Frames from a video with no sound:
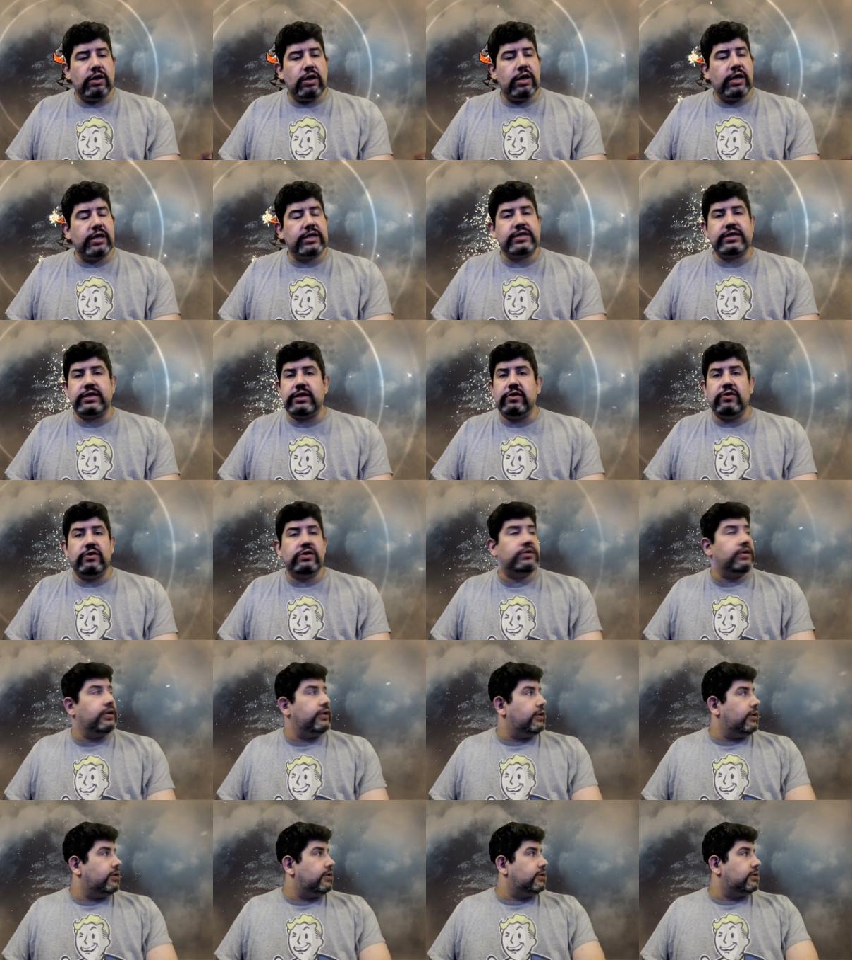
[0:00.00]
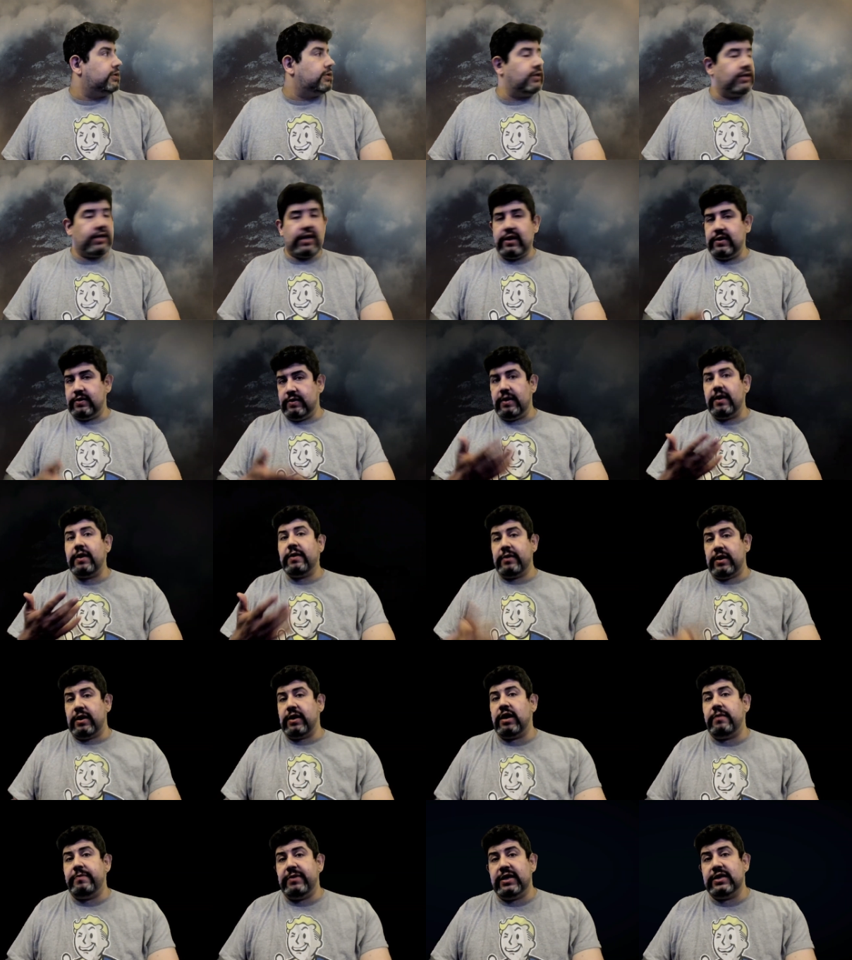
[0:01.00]
Excuse me, there's
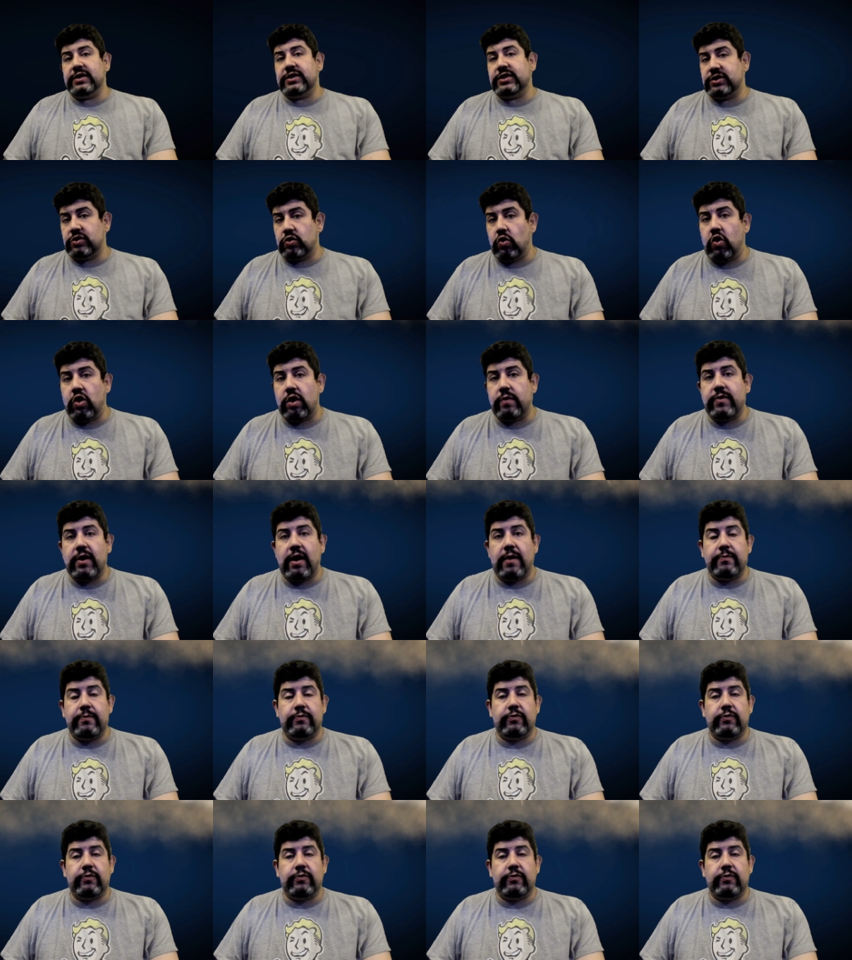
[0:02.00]
going to be a storm. I'm